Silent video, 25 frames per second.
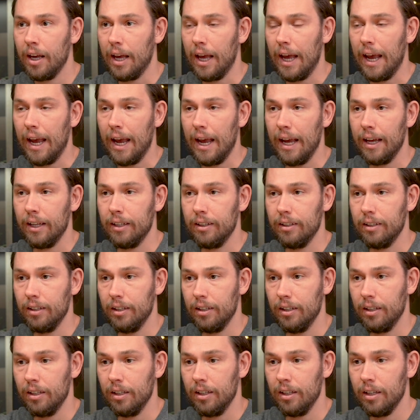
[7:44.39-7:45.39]
and
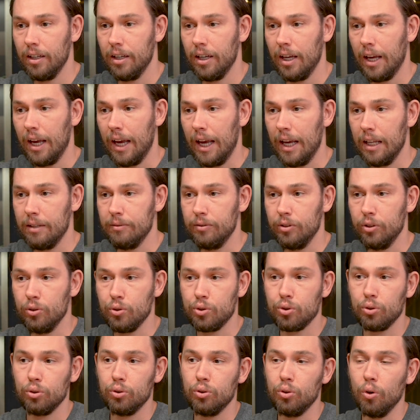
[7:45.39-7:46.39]
you
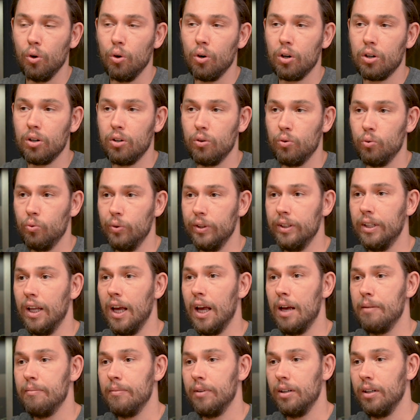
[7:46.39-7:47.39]
should talk with
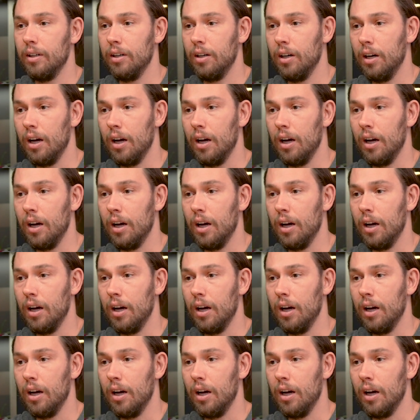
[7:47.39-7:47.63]
them